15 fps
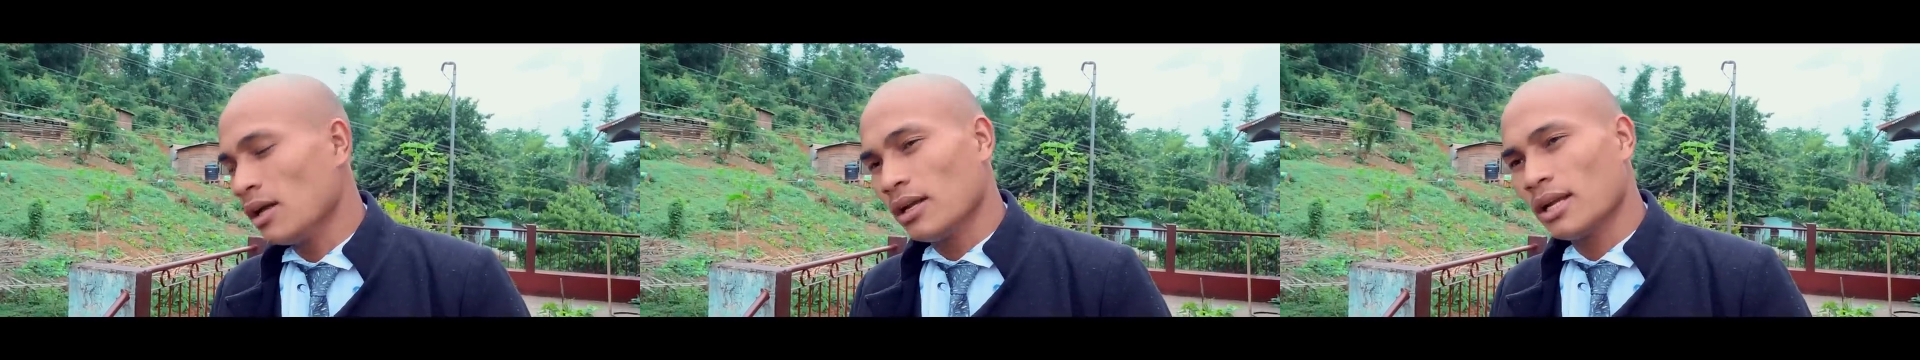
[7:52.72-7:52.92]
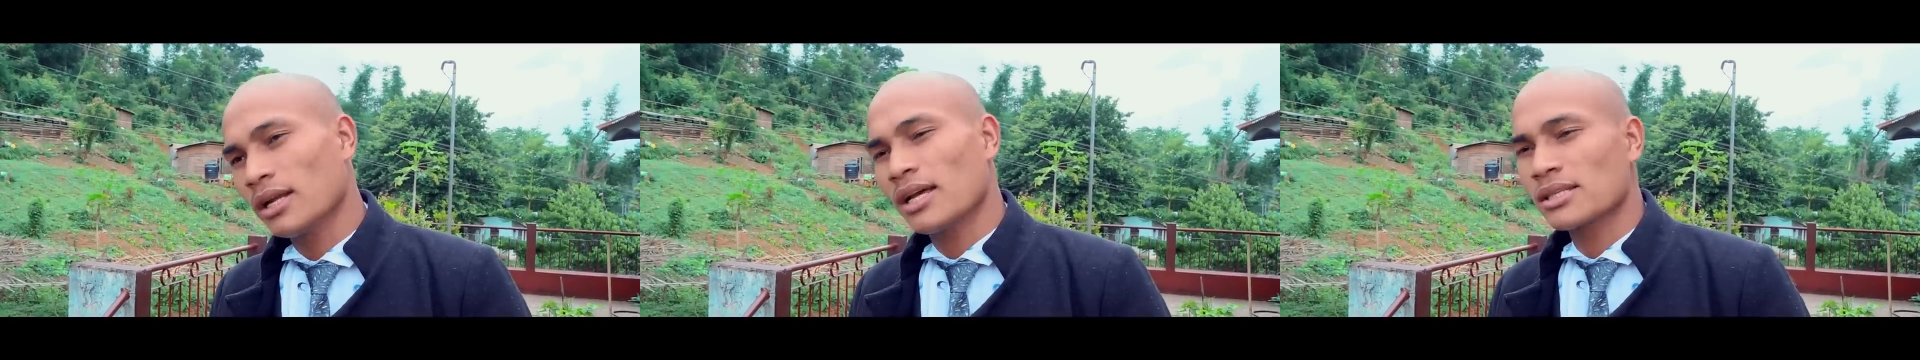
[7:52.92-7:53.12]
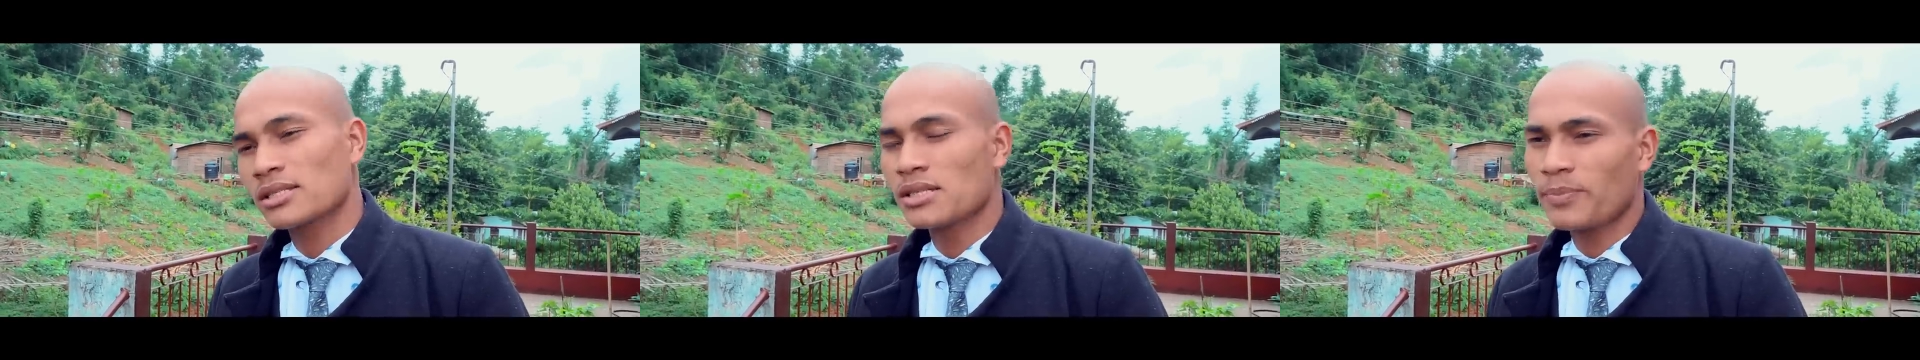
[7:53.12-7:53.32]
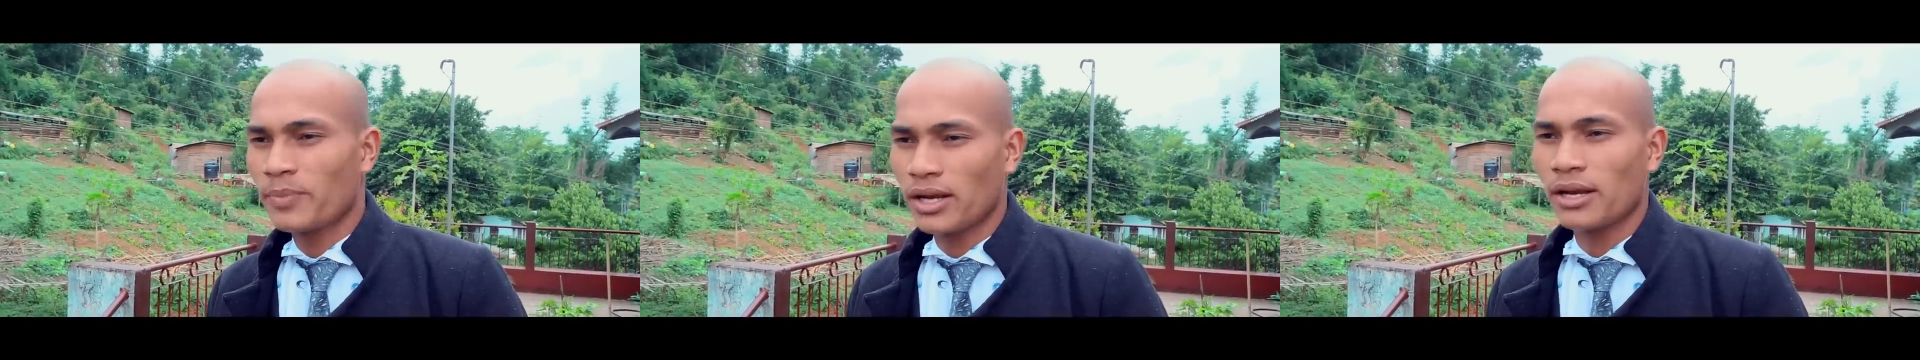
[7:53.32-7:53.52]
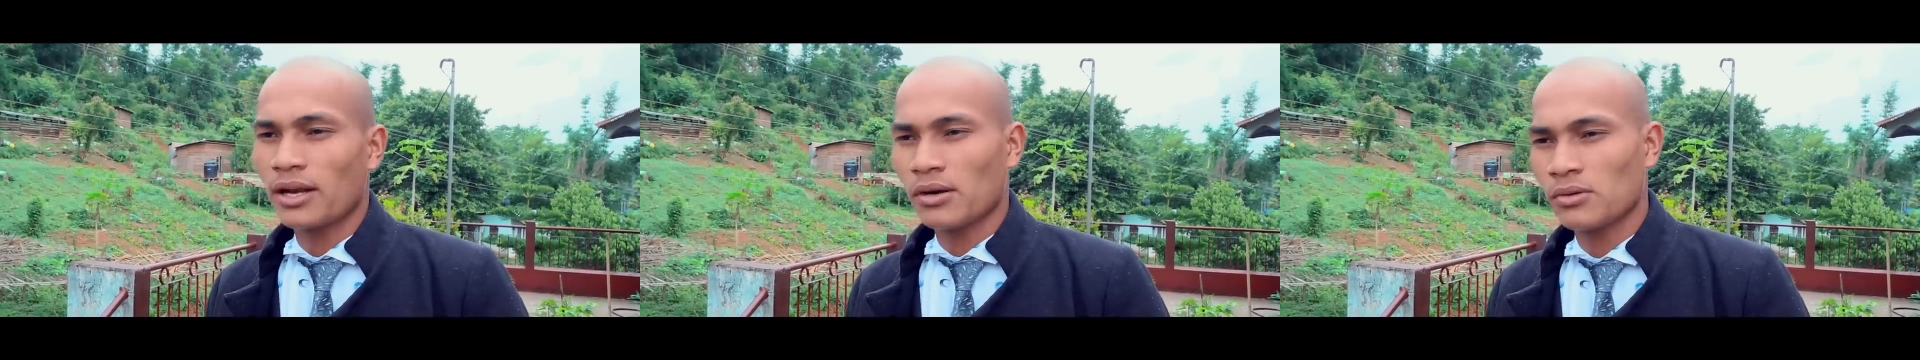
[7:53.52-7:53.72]
Let us
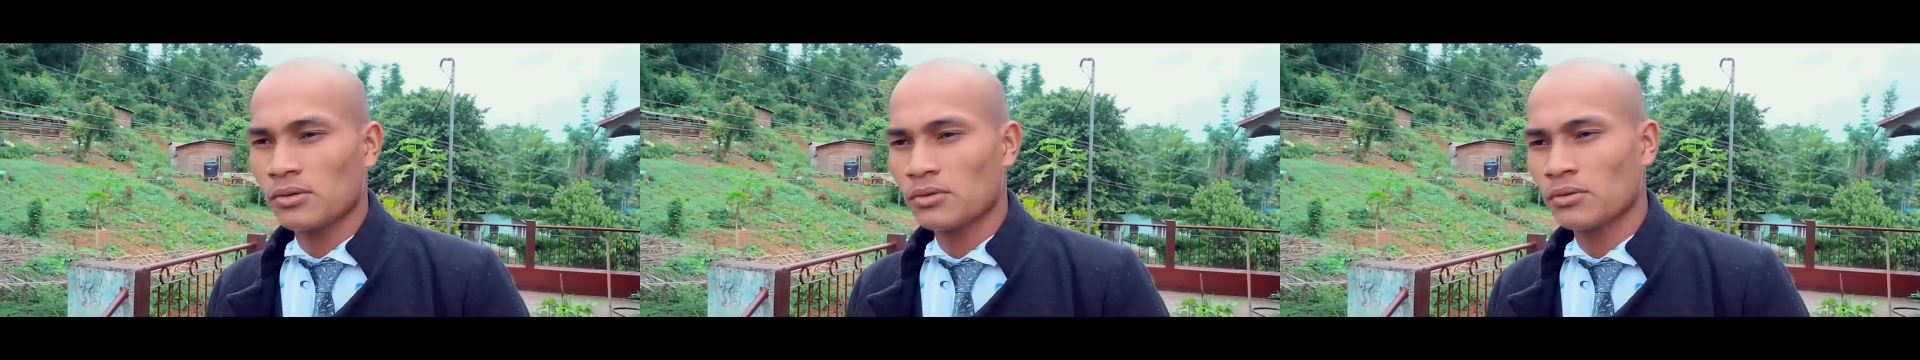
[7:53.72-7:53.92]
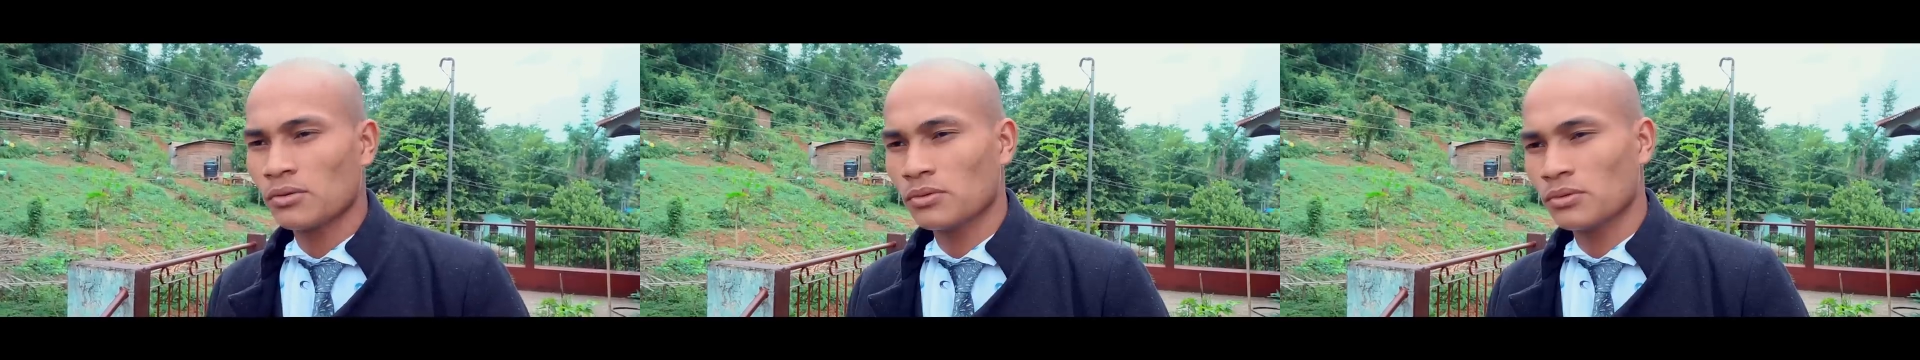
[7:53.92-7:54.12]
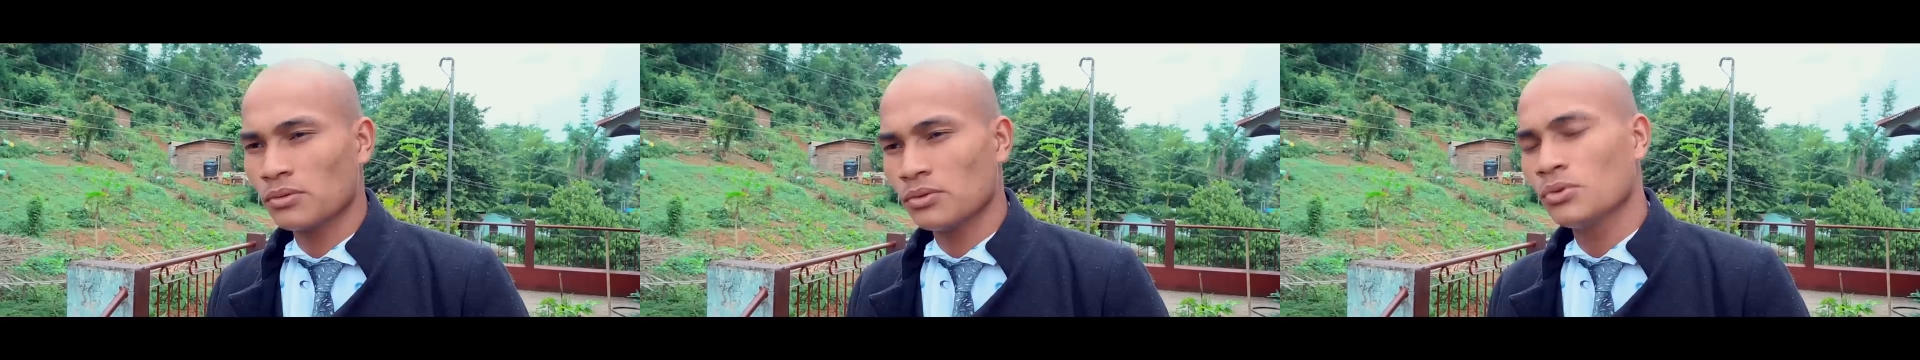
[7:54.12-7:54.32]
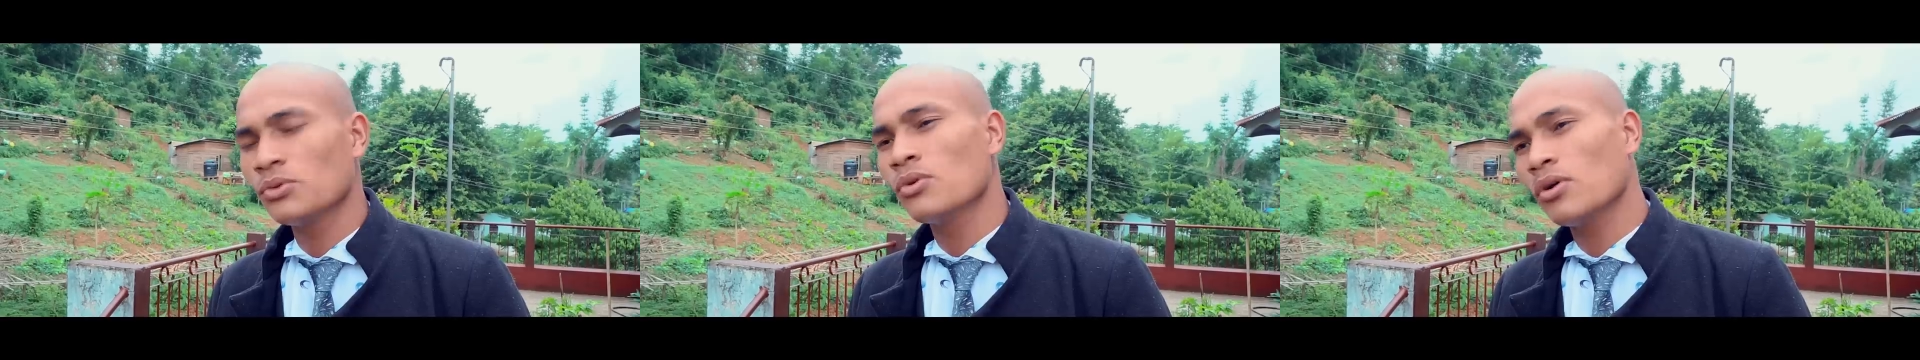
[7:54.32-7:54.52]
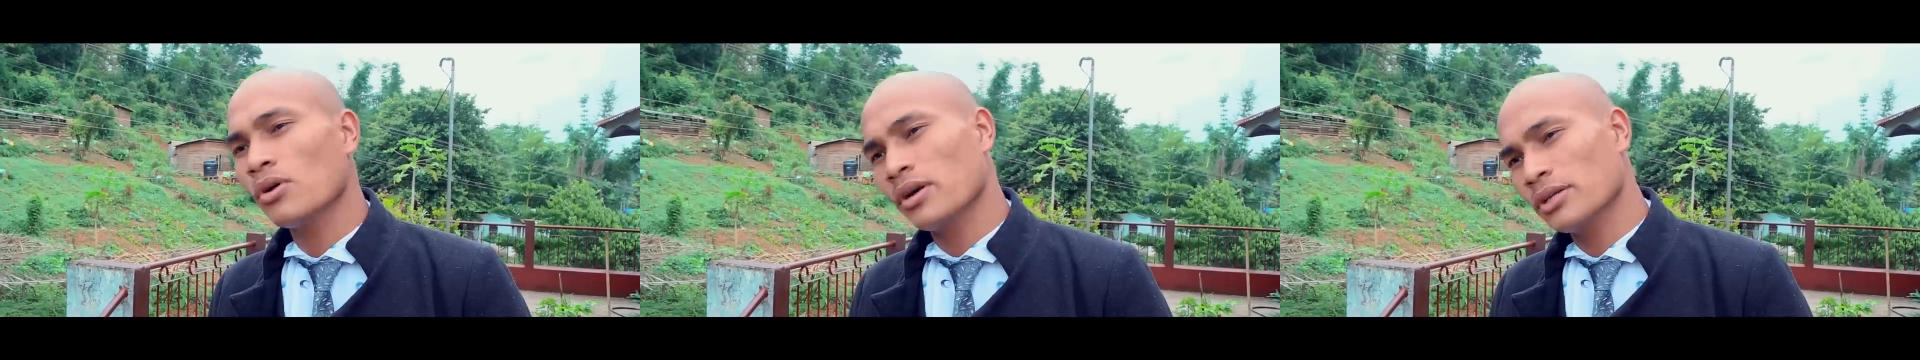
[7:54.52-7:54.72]
depart now.
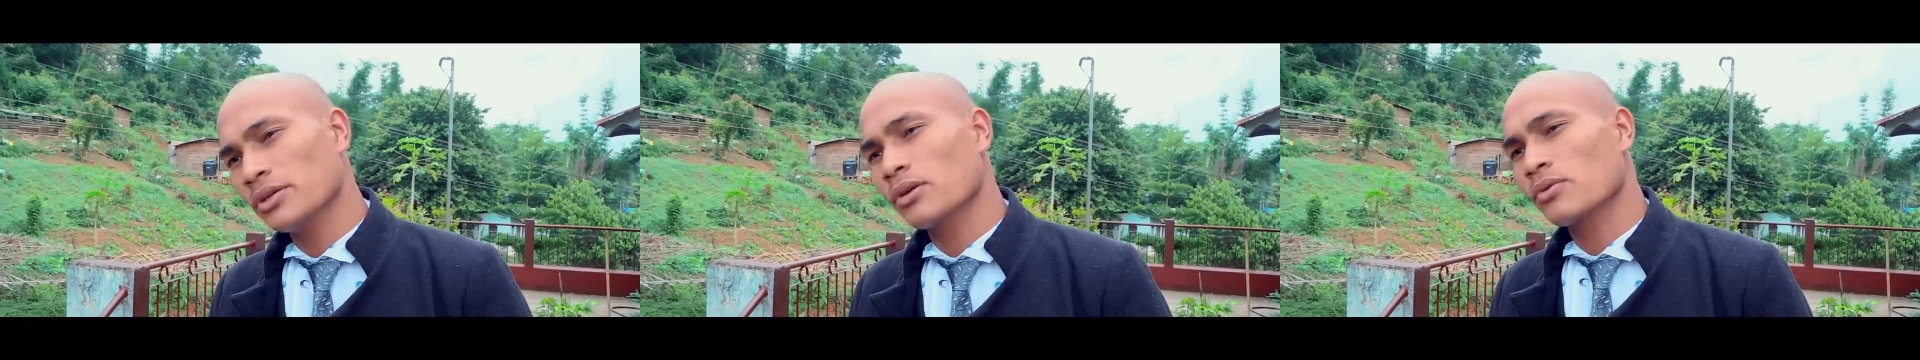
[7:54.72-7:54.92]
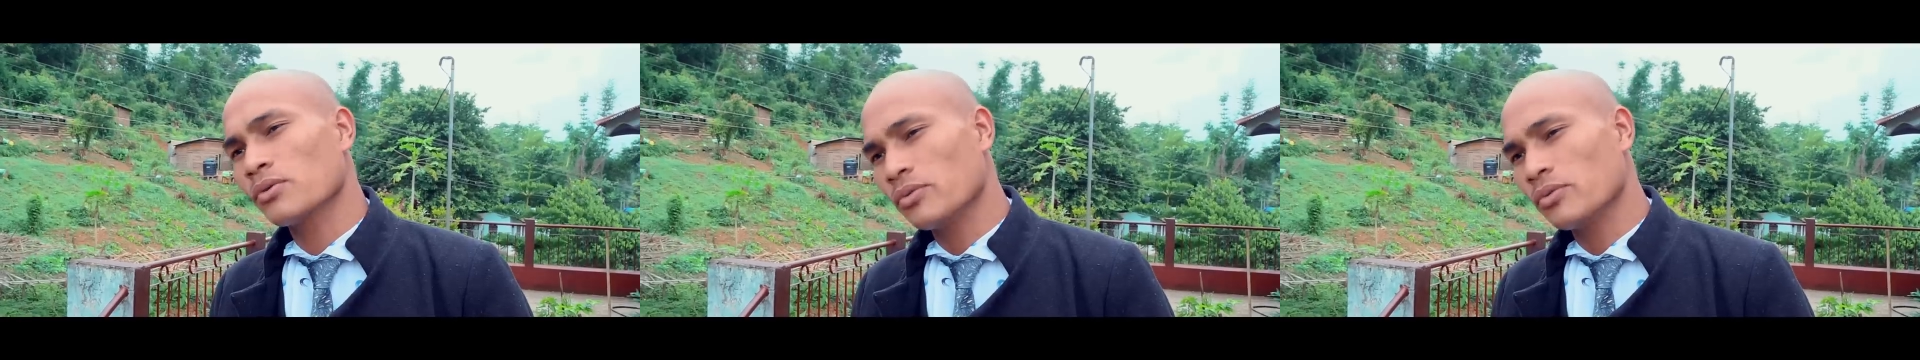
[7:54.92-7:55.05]
You go on your